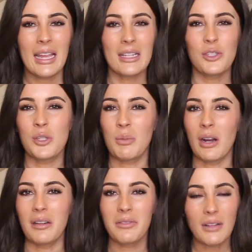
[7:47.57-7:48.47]
it's super
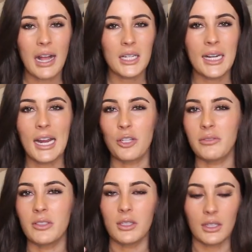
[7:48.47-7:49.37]
unflattering and you
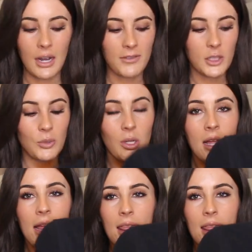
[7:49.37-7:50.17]
feel uncomfortable.